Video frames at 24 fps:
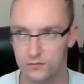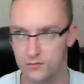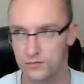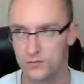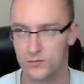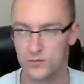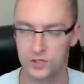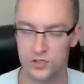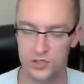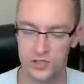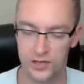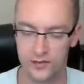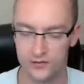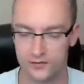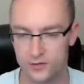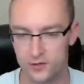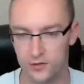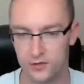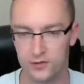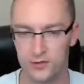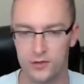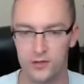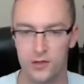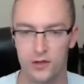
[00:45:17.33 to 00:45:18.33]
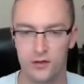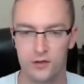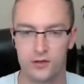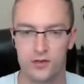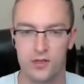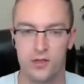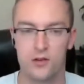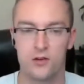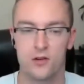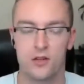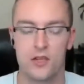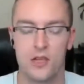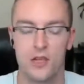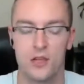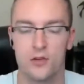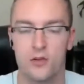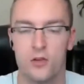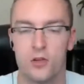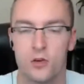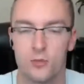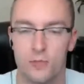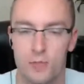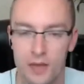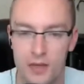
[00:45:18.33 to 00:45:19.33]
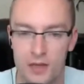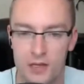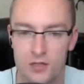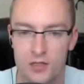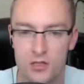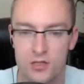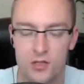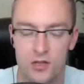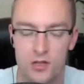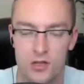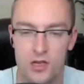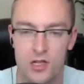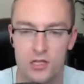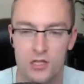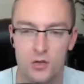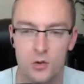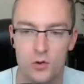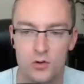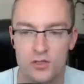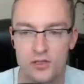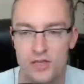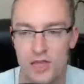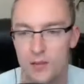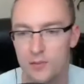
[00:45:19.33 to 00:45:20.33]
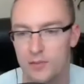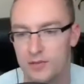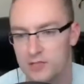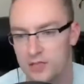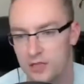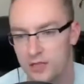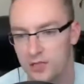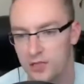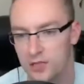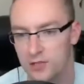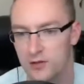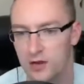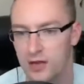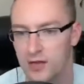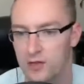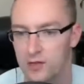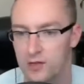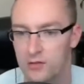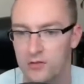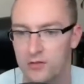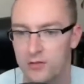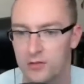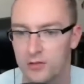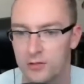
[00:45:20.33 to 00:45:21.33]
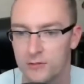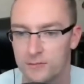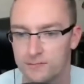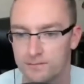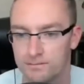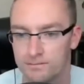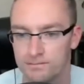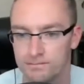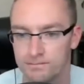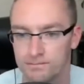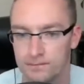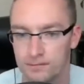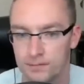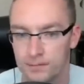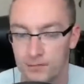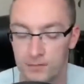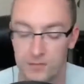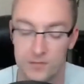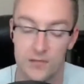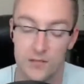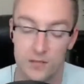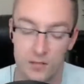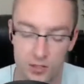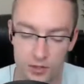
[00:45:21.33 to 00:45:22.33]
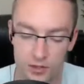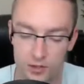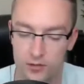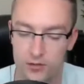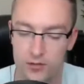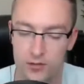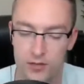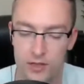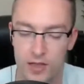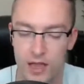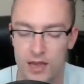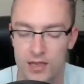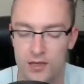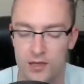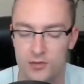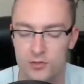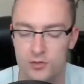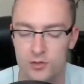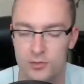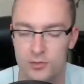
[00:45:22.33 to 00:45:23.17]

shift or, gear your pitch towards that particular end user? Your end user